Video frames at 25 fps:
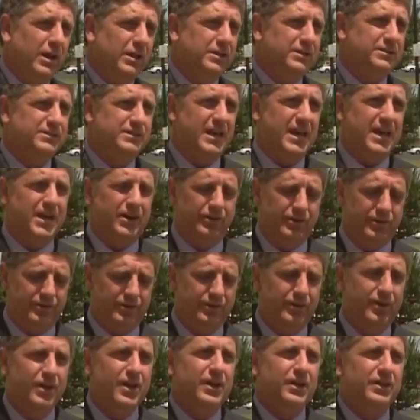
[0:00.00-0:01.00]

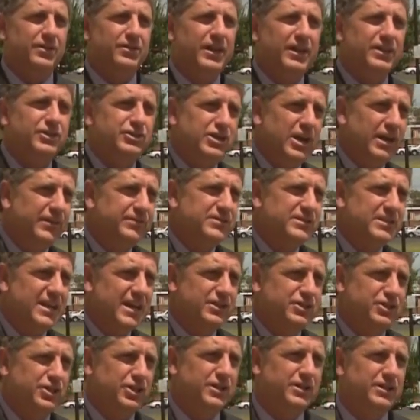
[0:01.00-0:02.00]
Alexander, then Jeff
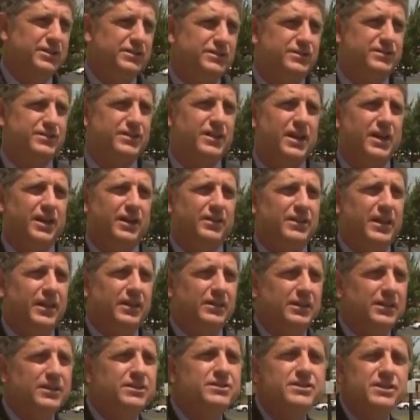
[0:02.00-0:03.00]
Sessions,
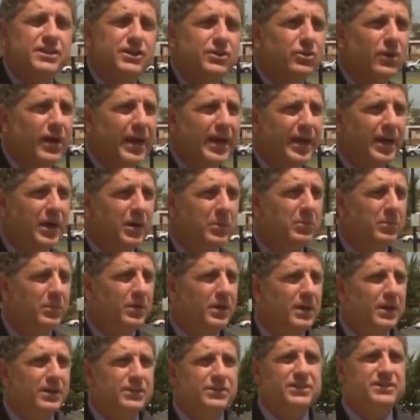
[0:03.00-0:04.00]
then Lindsey Graham,
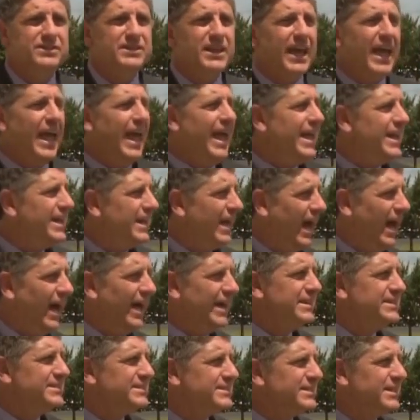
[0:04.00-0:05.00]
to say, hey
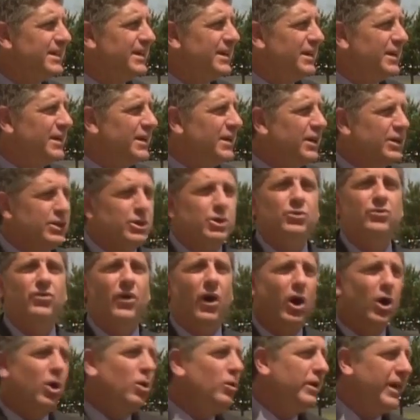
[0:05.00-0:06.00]
guys, you've
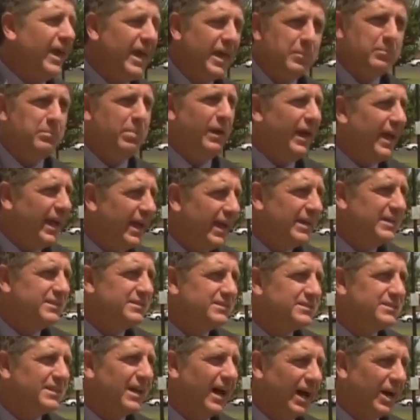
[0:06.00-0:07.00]
all
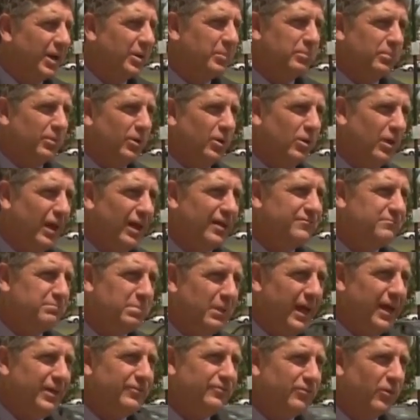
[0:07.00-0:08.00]
campaigned on a pro-life
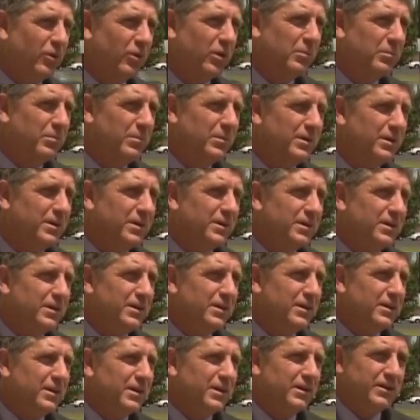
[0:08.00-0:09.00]
platform.
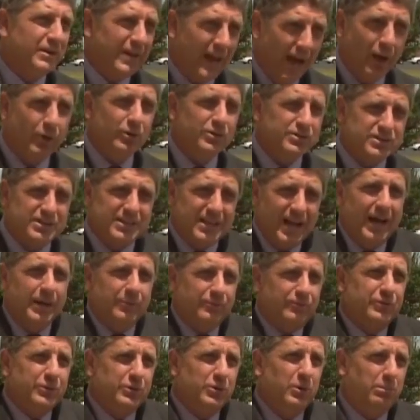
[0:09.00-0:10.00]
Now it's
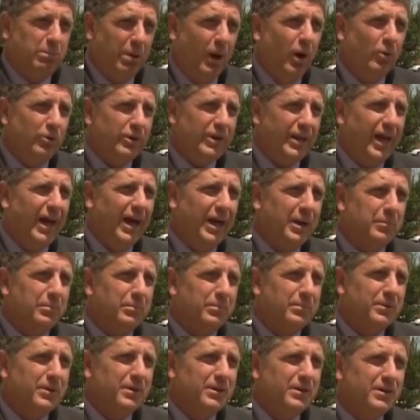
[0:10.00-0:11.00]
time for you to pony up.
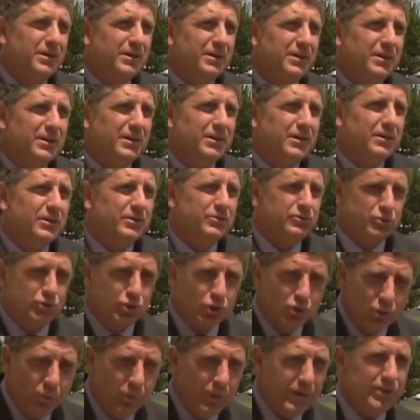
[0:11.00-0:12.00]

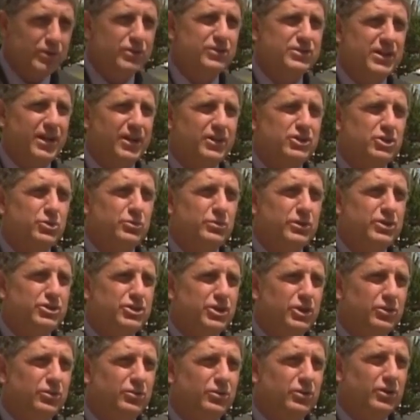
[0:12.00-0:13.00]
Do what you said you would
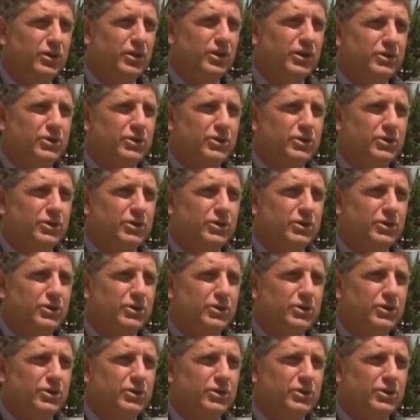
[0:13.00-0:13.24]
do.